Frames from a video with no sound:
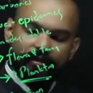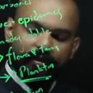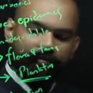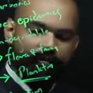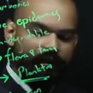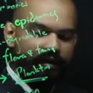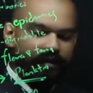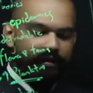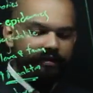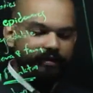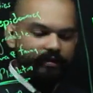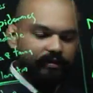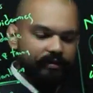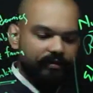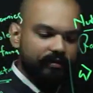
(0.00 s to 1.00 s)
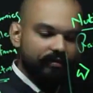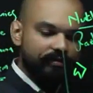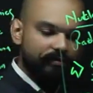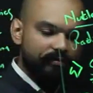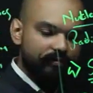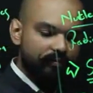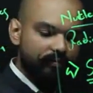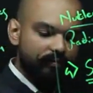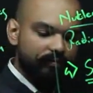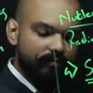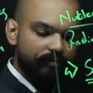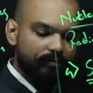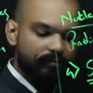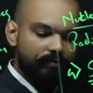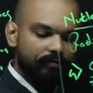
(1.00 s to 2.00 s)
I'm writing it here.
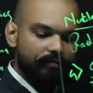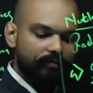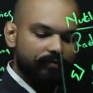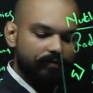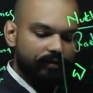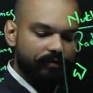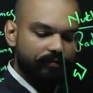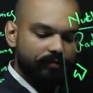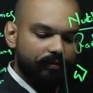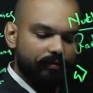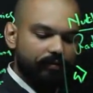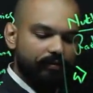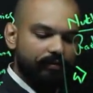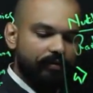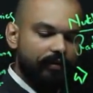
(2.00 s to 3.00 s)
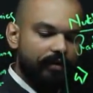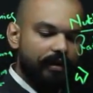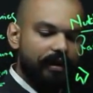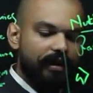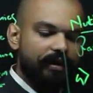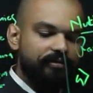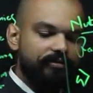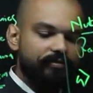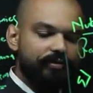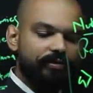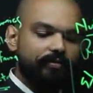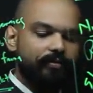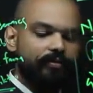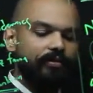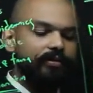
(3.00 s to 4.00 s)
Okay. Last but
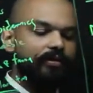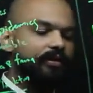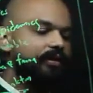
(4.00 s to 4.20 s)
not the